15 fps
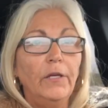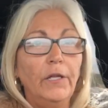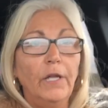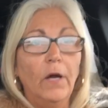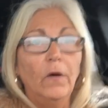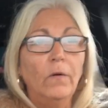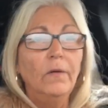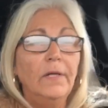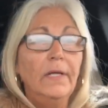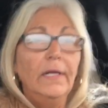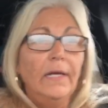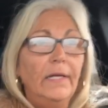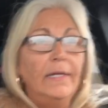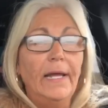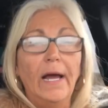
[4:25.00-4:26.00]
You know,
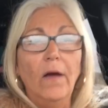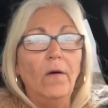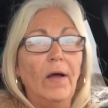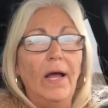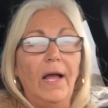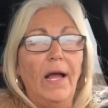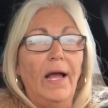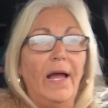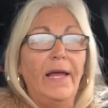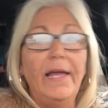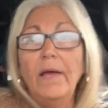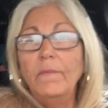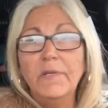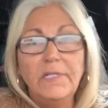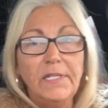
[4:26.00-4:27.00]
now I
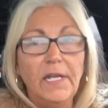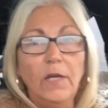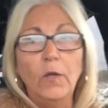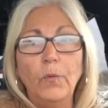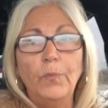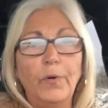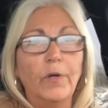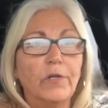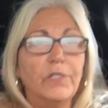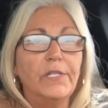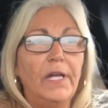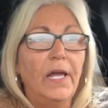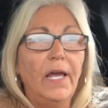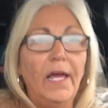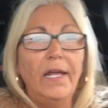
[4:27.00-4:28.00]
am a single
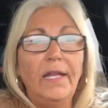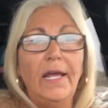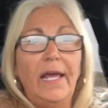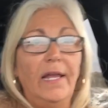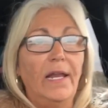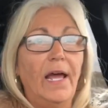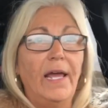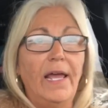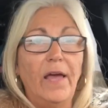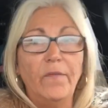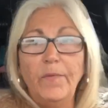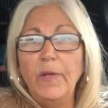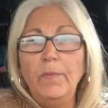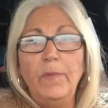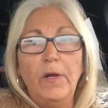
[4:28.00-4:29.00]
person and I
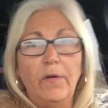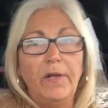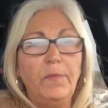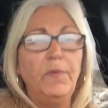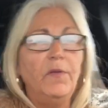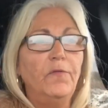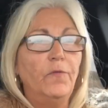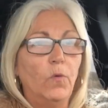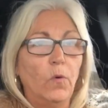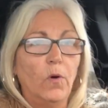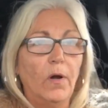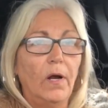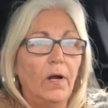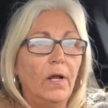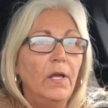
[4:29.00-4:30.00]
have been married
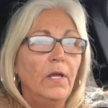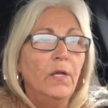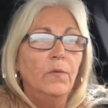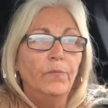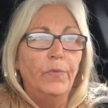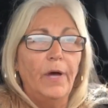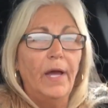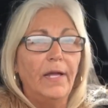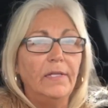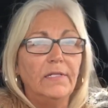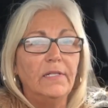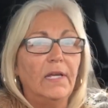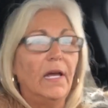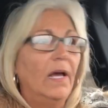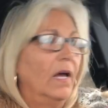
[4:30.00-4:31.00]
before, but
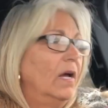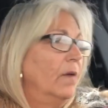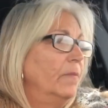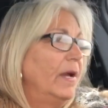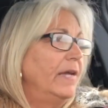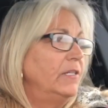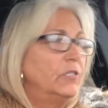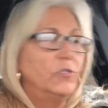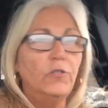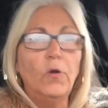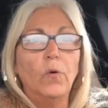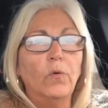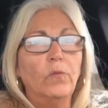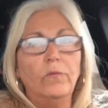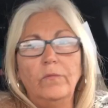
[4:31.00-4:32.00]
I just
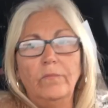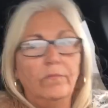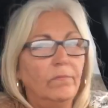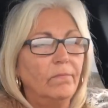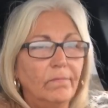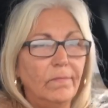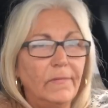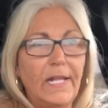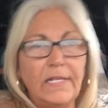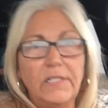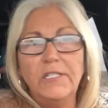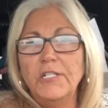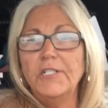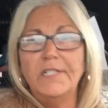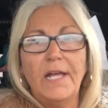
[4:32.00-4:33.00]
don't,
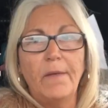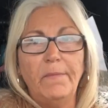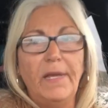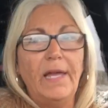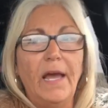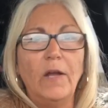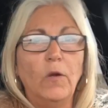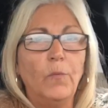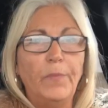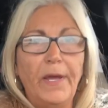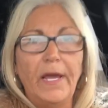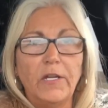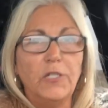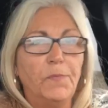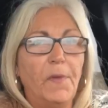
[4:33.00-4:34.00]
that's just not me. I don't
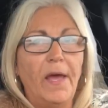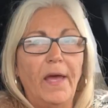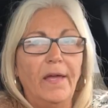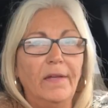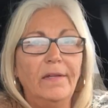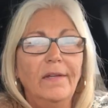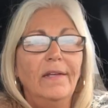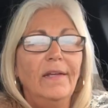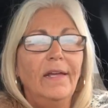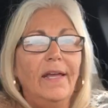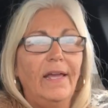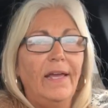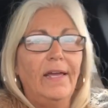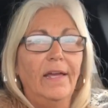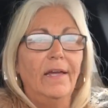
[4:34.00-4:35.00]
bash men.
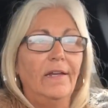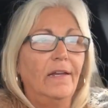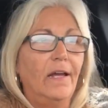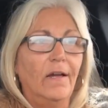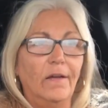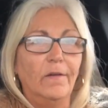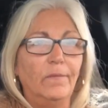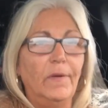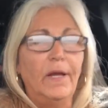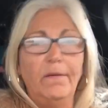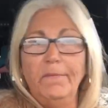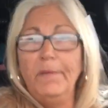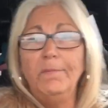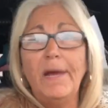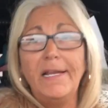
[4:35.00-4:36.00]
And
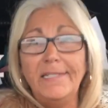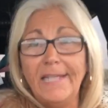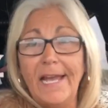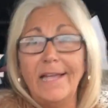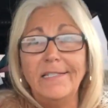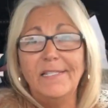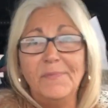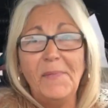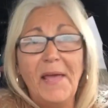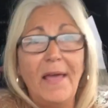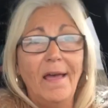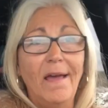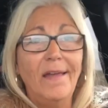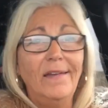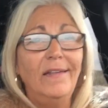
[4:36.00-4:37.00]
I mean, my dad's a
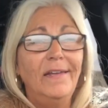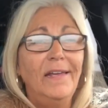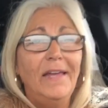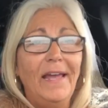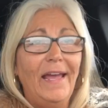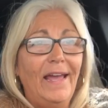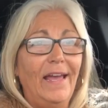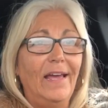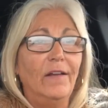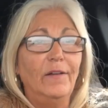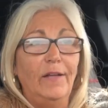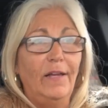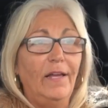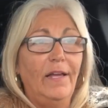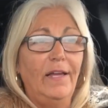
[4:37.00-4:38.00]
man, and